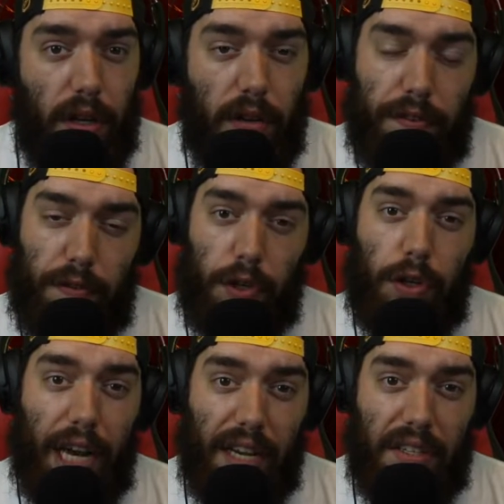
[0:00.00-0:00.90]
for
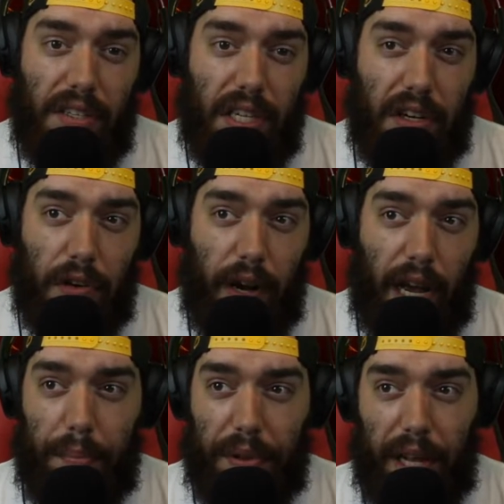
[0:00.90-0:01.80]
you guys to tinker
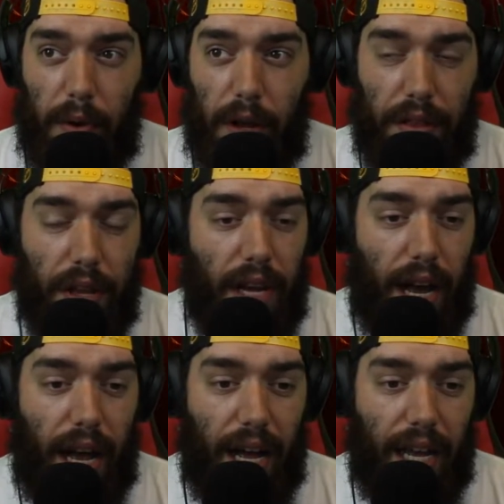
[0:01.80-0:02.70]
around and play with,
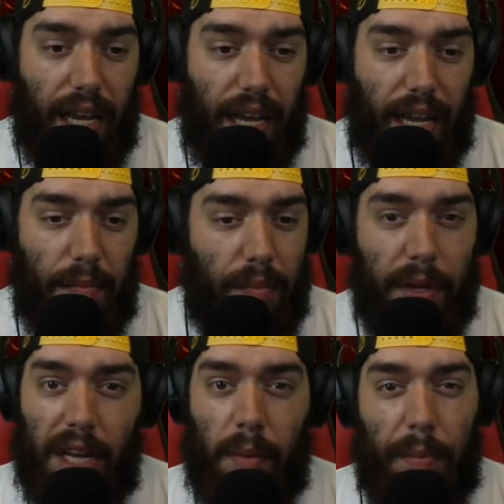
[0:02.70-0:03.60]
and
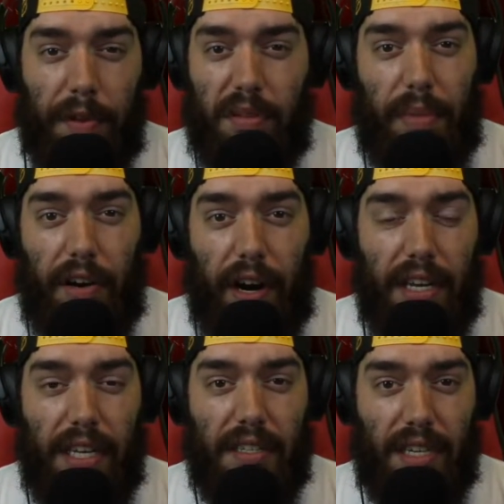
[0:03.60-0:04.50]
maybe come up with some better
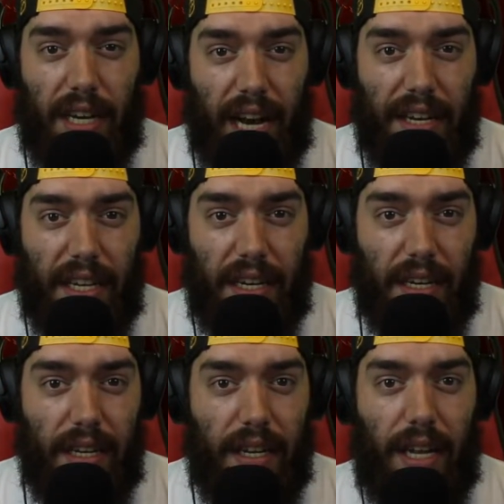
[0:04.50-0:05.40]
ideas than I did.
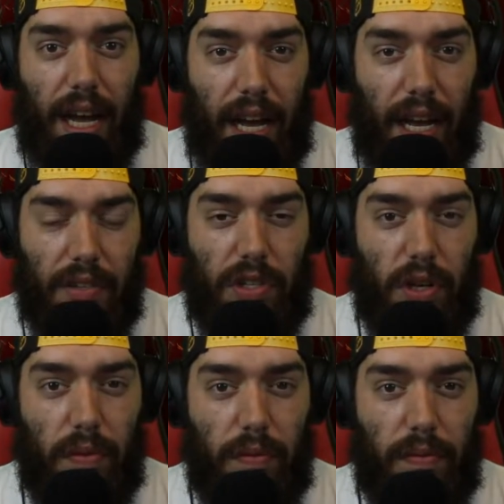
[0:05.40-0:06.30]

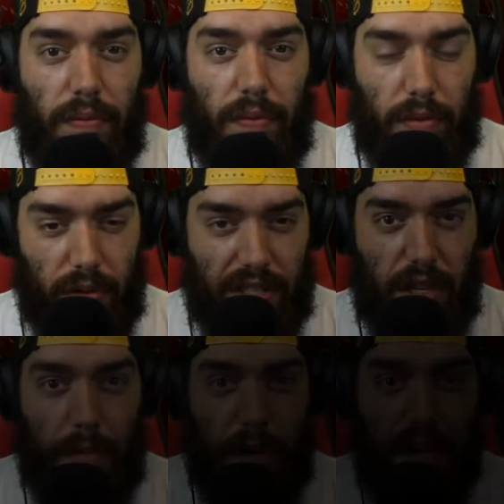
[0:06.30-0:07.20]
So let's jump right